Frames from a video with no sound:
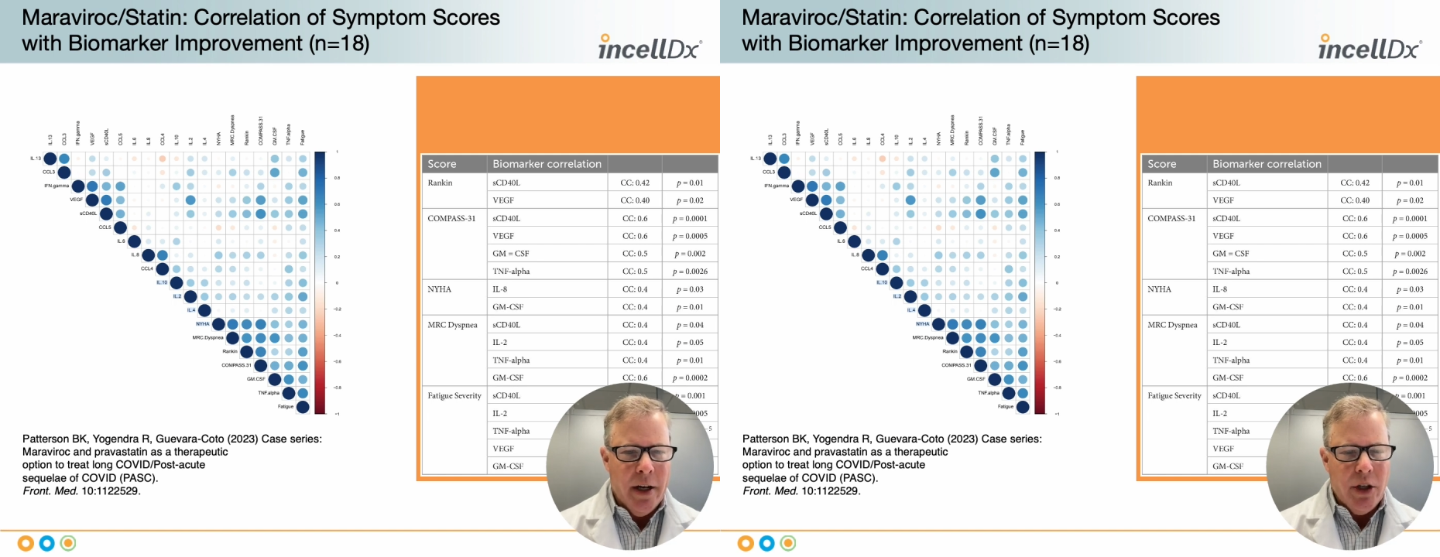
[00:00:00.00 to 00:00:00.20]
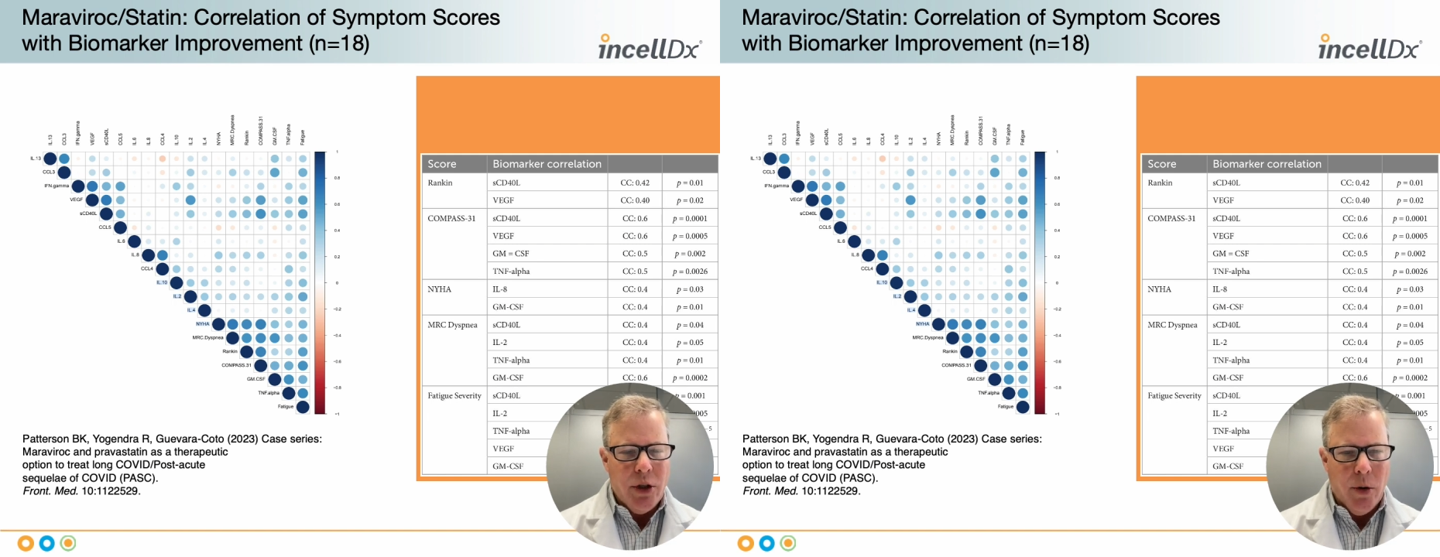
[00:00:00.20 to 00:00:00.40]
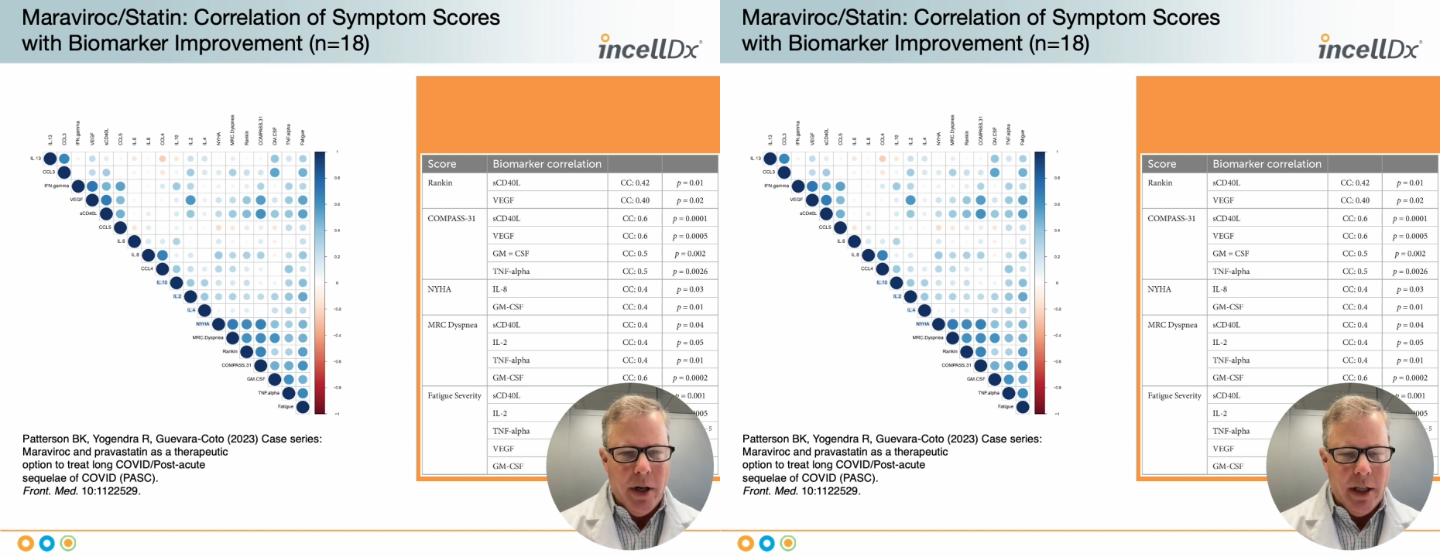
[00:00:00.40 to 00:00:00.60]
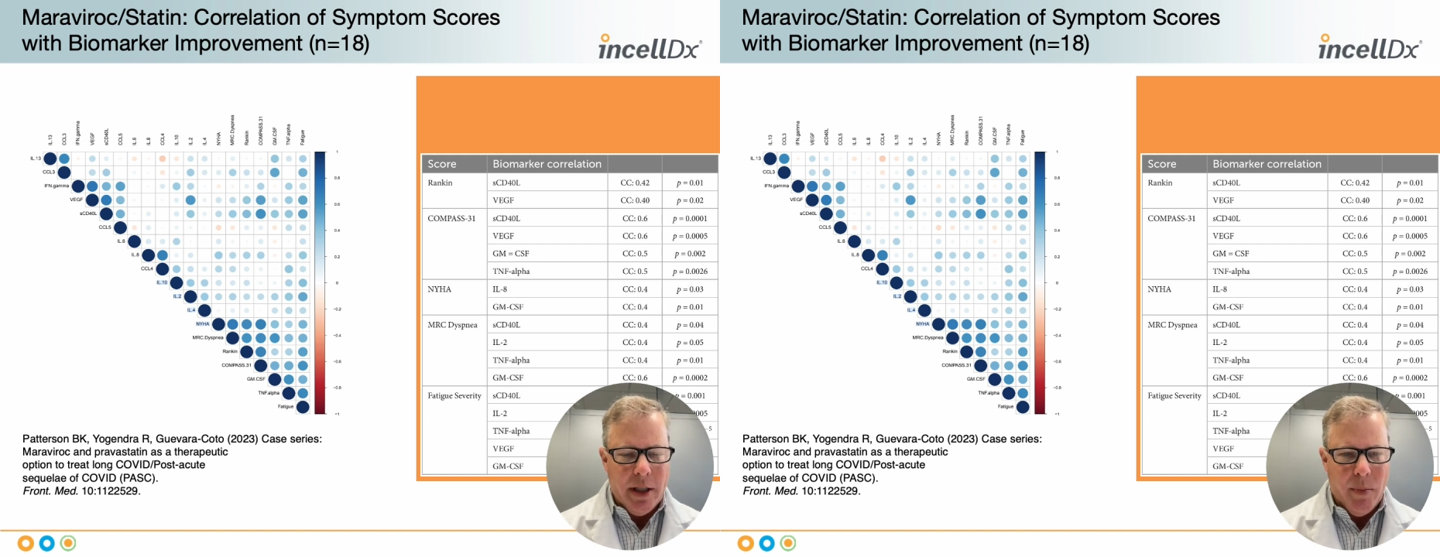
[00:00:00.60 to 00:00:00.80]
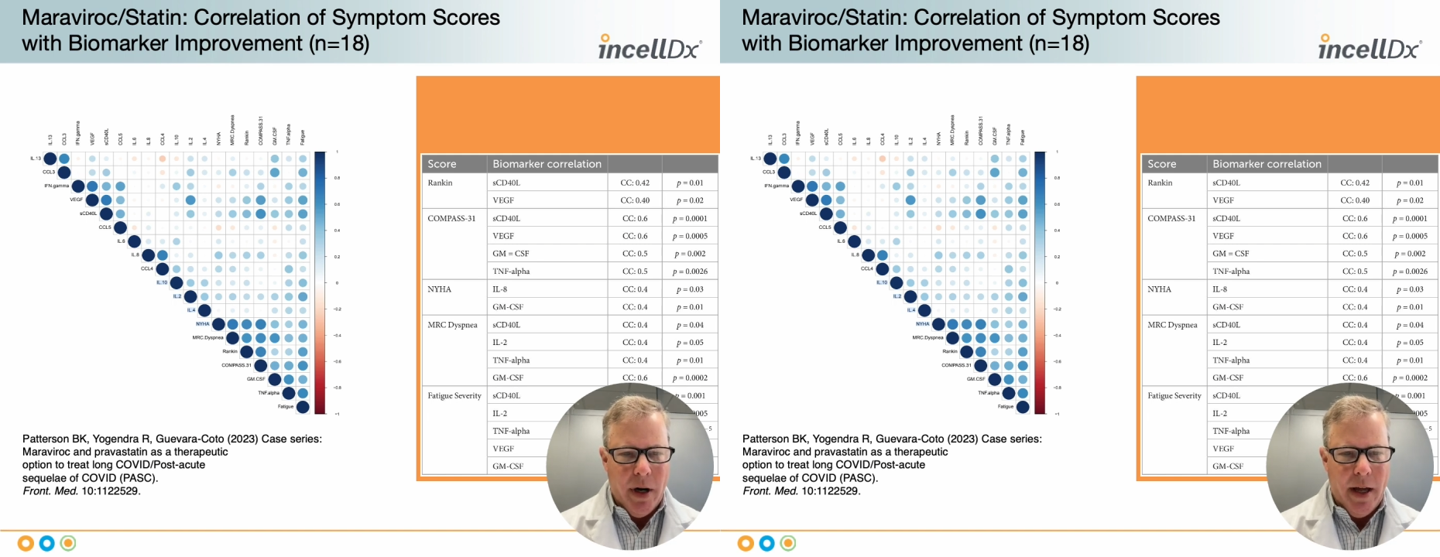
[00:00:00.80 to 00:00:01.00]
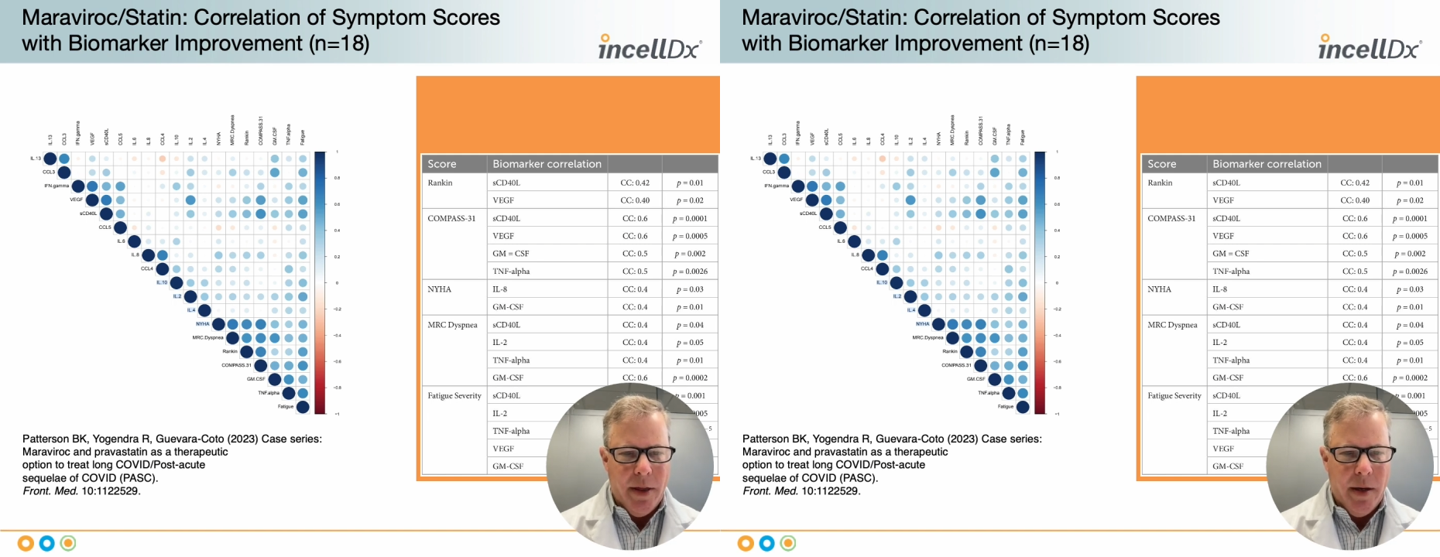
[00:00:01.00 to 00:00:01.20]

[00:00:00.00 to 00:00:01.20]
shortness of breath,